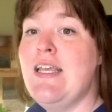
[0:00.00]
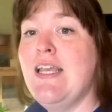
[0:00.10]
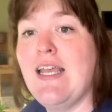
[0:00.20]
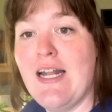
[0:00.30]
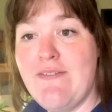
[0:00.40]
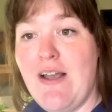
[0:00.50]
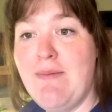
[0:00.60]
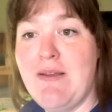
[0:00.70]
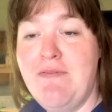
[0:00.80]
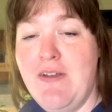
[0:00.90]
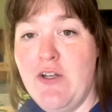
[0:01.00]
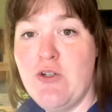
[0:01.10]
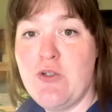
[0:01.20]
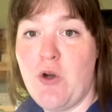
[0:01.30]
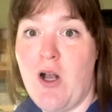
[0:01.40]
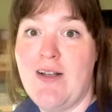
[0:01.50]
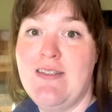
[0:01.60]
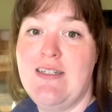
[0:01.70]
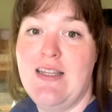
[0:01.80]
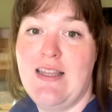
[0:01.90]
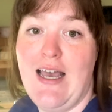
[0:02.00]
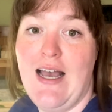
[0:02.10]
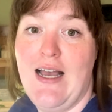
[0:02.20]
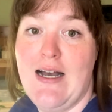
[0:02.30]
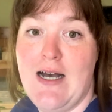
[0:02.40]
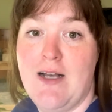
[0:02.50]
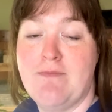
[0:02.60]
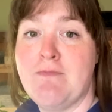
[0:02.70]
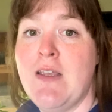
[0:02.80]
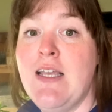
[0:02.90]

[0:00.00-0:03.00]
And I've got my fingers crossed that um,